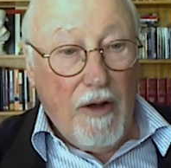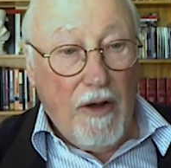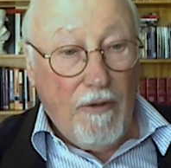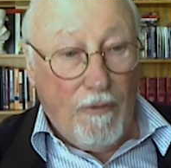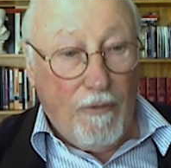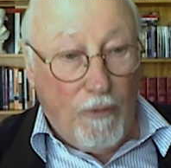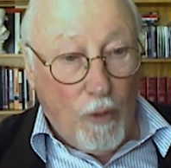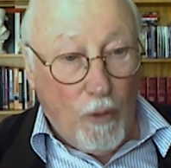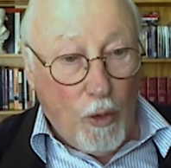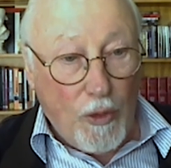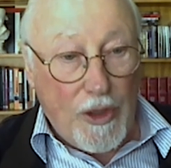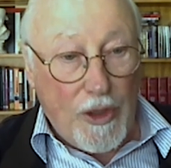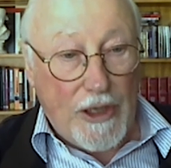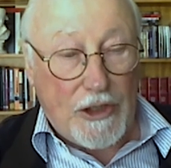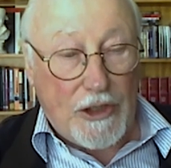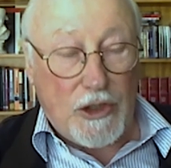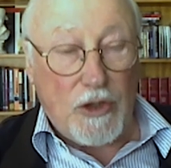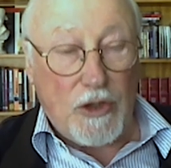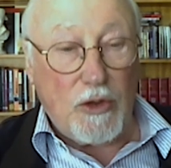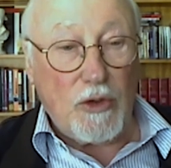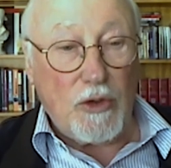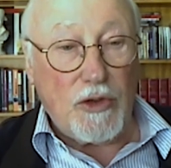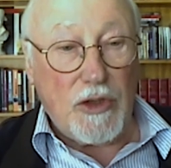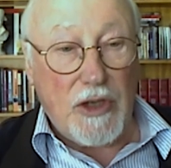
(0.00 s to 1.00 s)
for their
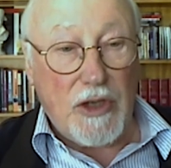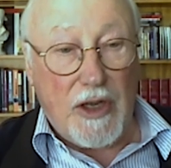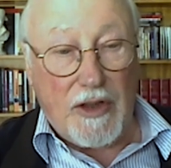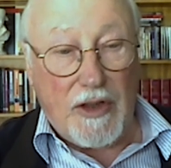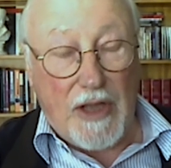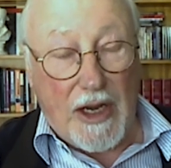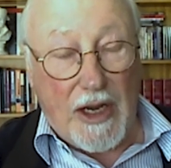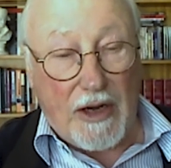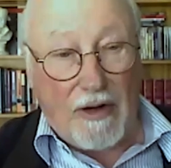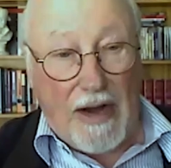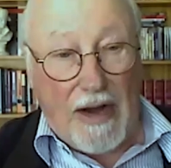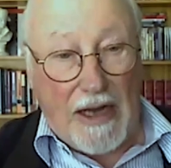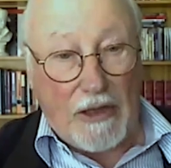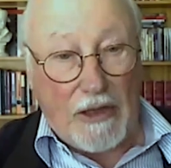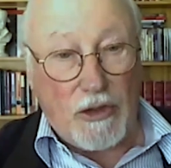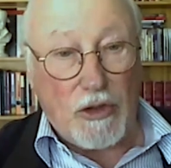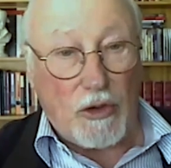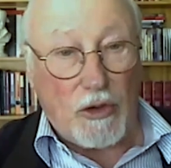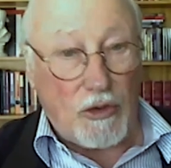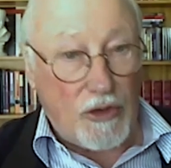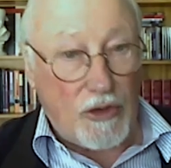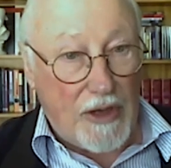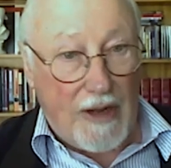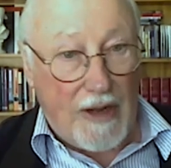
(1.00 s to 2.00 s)
children and their
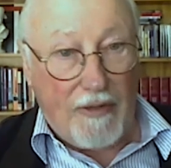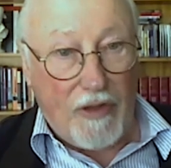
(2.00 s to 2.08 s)
grandchildren.